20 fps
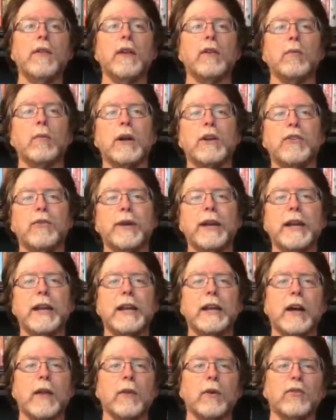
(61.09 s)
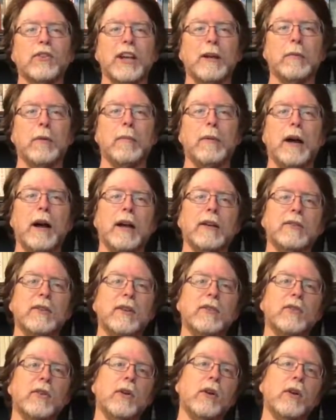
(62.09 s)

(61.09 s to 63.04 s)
than what you get in other sample boxes,